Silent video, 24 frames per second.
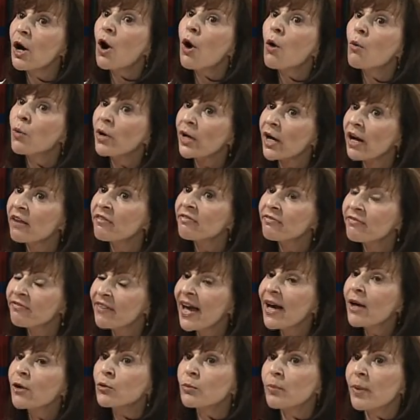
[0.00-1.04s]
what I
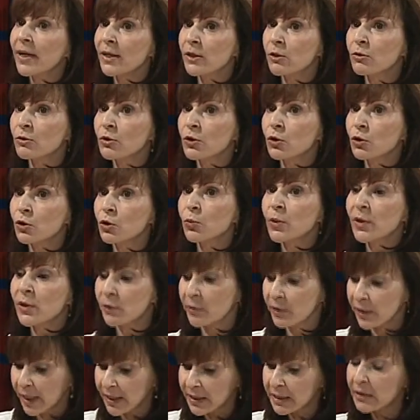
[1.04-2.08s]
found by using
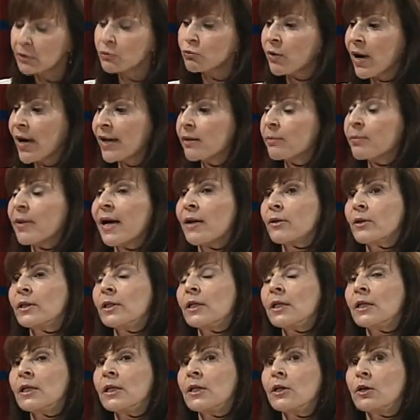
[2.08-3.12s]
Twitter, and I did write about it
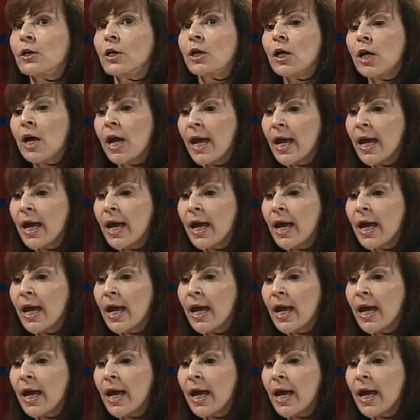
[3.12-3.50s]
in here,